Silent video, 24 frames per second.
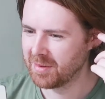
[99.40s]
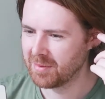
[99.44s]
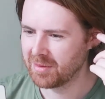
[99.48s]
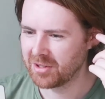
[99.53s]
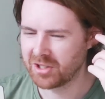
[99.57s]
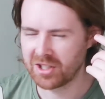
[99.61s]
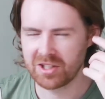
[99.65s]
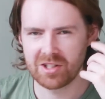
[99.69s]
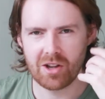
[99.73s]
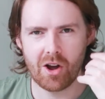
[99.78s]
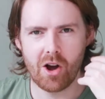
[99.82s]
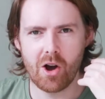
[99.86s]

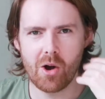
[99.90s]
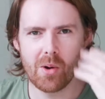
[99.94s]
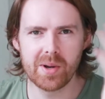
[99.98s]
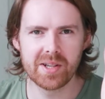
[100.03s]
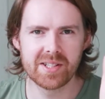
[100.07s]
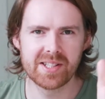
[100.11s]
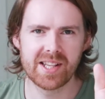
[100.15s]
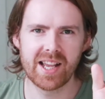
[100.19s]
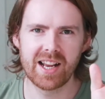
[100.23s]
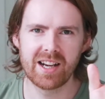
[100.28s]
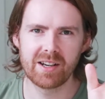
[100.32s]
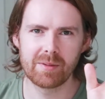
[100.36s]
she's
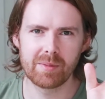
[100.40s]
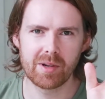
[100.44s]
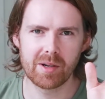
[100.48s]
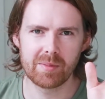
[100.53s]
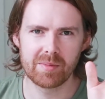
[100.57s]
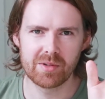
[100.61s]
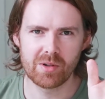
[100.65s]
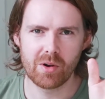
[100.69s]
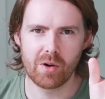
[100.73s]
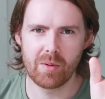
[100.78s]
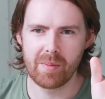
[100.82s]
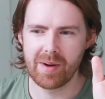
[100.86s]
always telling me I'm
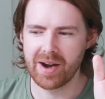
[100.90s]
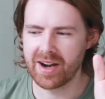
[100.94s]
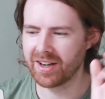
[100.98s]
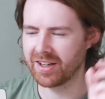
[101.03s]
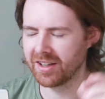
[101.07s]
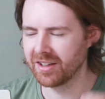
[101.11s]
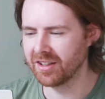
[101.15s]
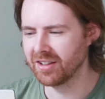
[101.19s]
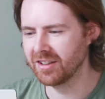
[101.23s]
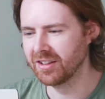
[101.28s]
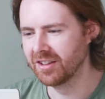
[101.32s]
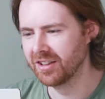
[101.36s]
so
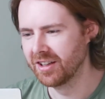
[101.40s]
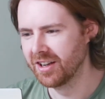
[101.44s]
American.